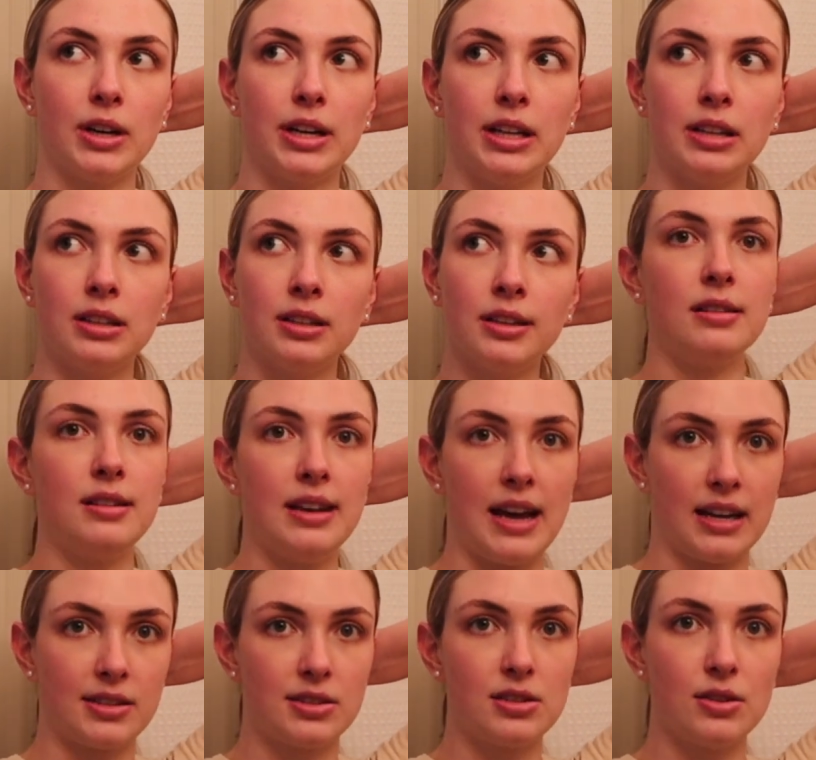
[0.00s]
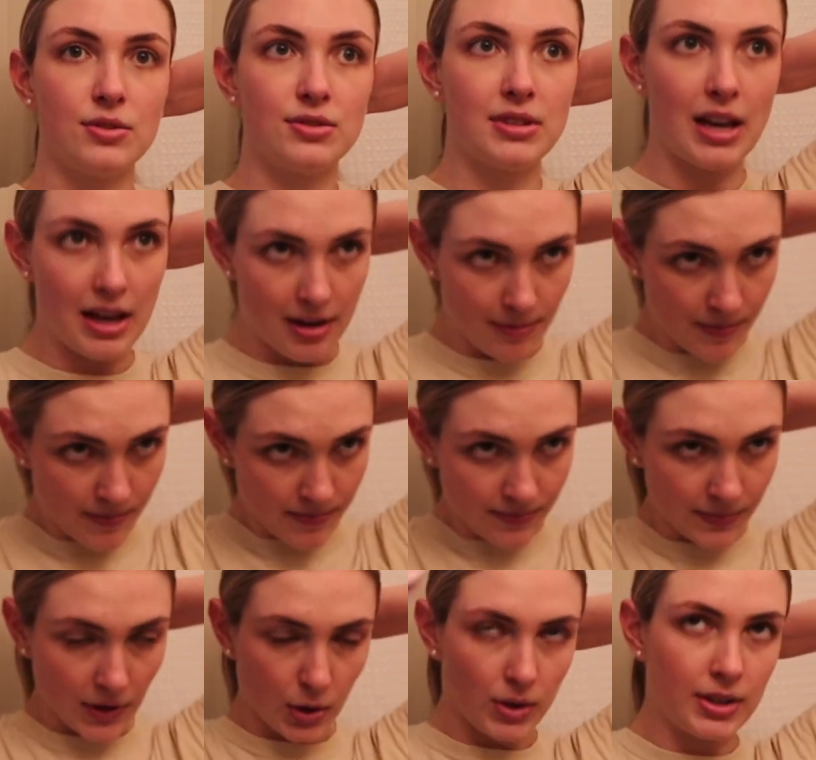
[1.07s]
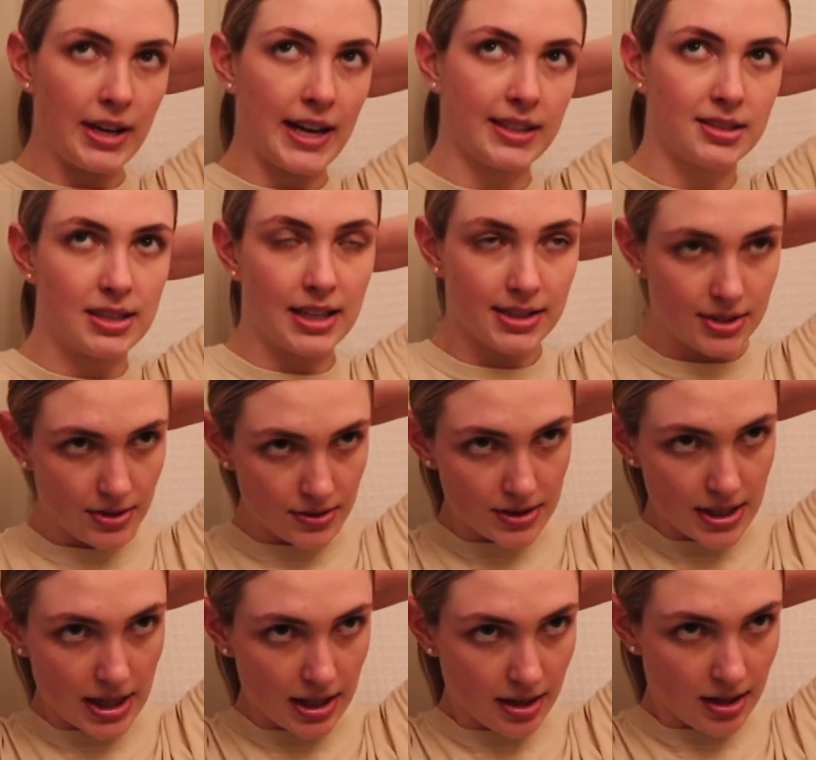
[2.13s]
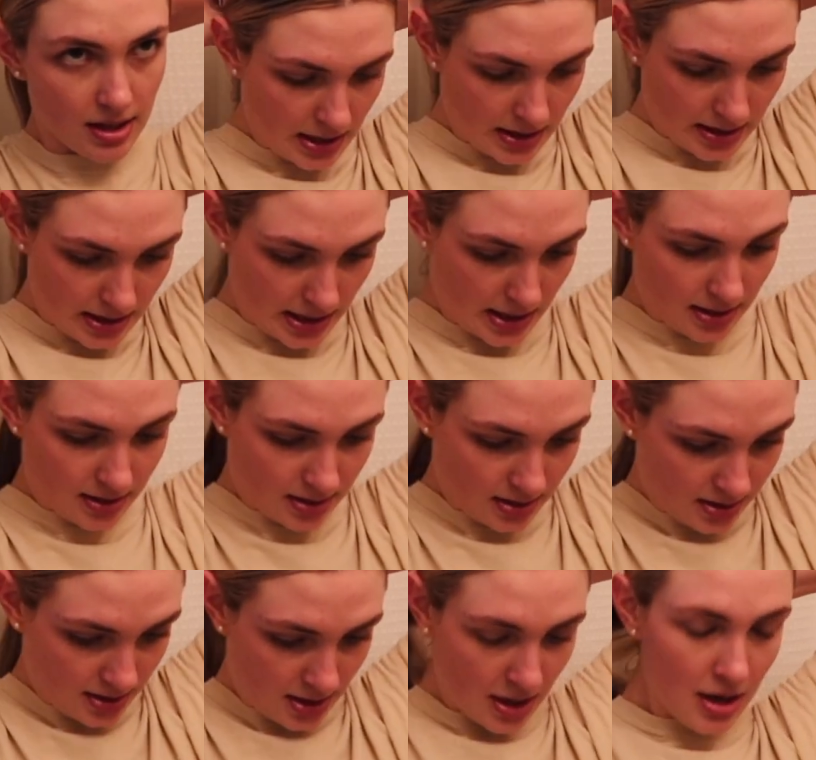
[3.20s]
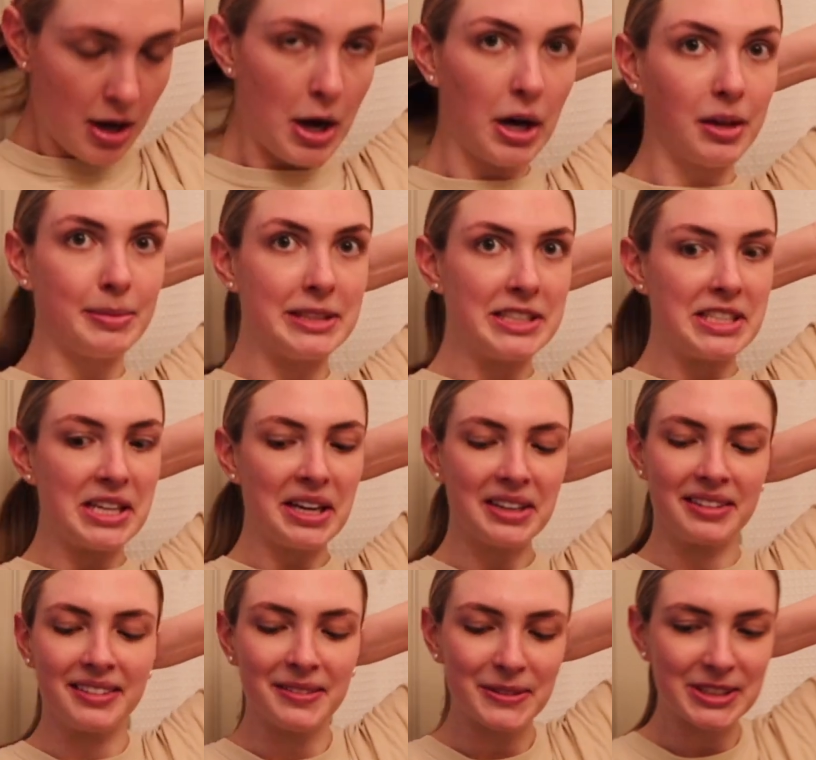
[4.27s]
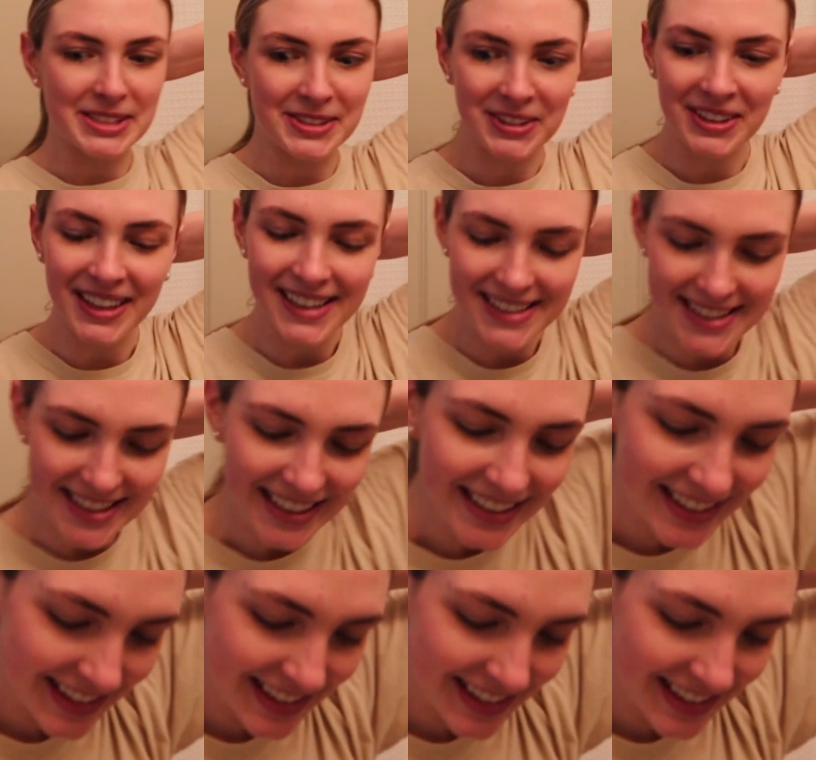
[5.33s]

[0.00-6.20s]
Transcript: one next Tuesday or next next Tuesday and then I'll be done which is crazy.